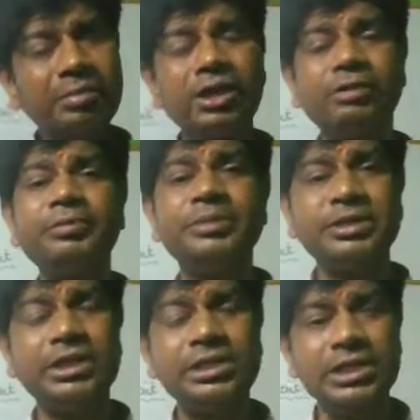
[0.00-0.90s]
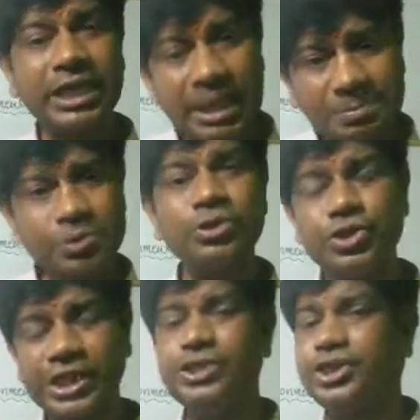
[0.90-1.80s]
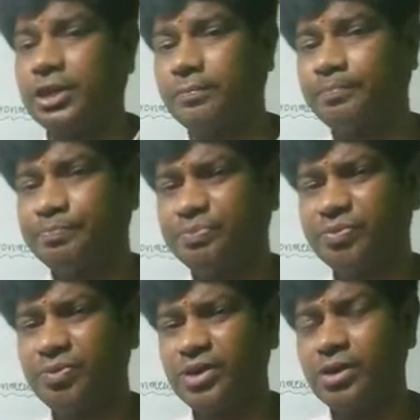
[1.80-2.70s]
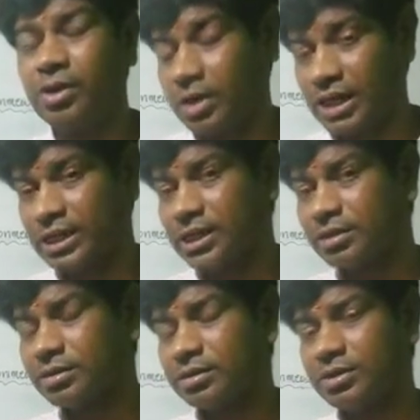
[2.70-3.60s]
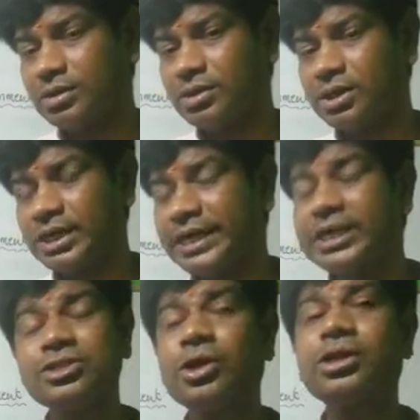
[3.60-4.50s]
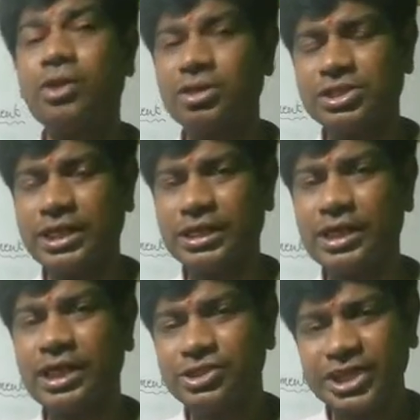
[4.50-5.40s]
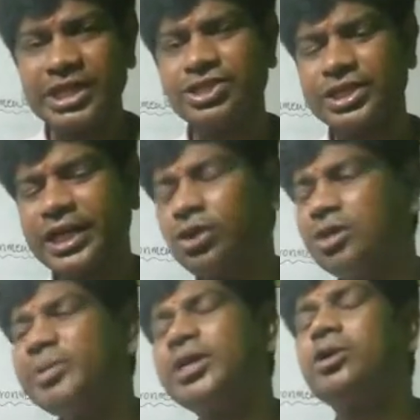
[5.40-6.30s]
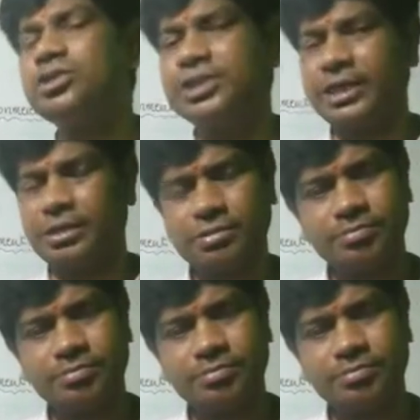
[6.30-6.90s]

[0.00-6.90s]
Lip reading: of a business keeps on changing, or rather it is not constant. A change cannot be constant.